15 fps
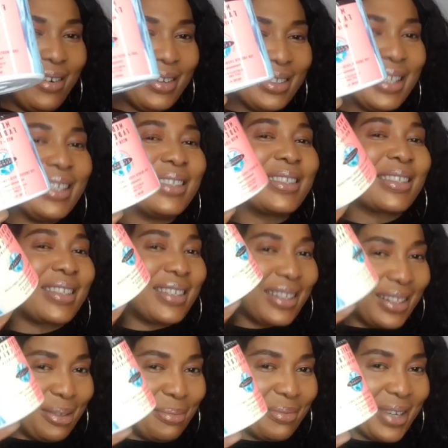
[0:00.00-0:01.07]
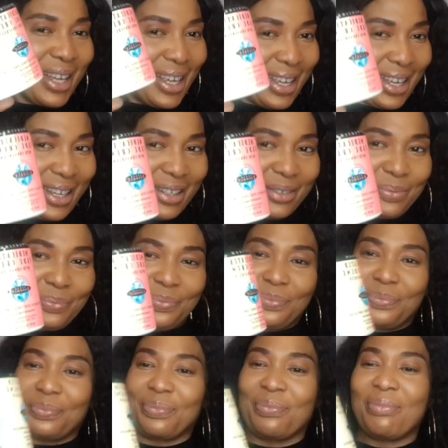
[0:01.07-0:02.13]
This
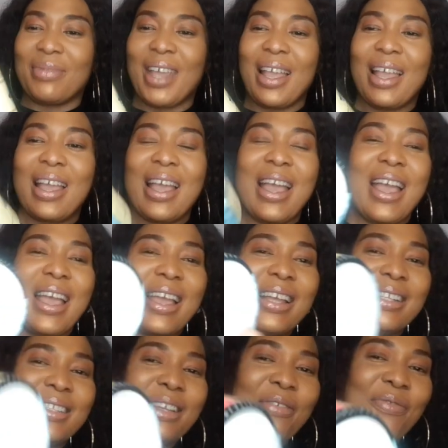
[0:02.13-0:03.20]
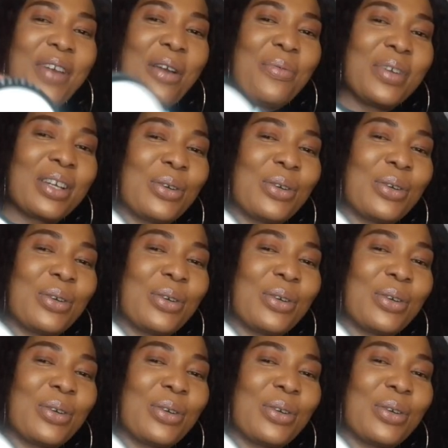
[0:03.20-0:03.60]
cream, is a very